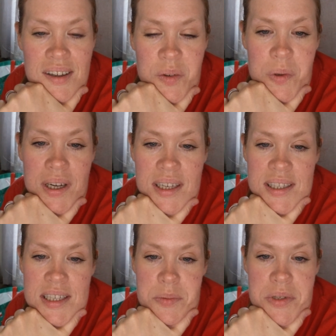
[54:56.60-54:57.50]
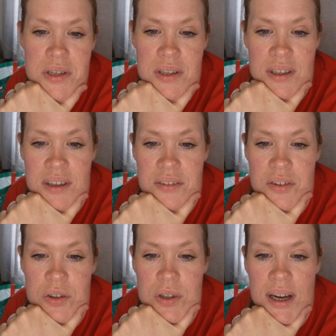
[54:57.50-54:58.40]
What kind of tips are you looking
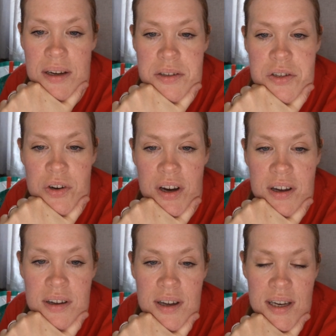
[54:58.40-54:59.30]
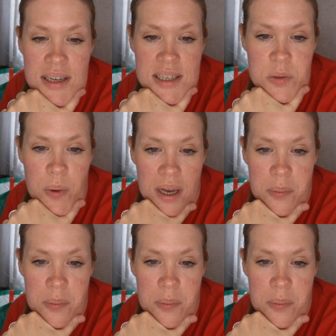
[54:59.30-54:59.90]
for? How to grow, list better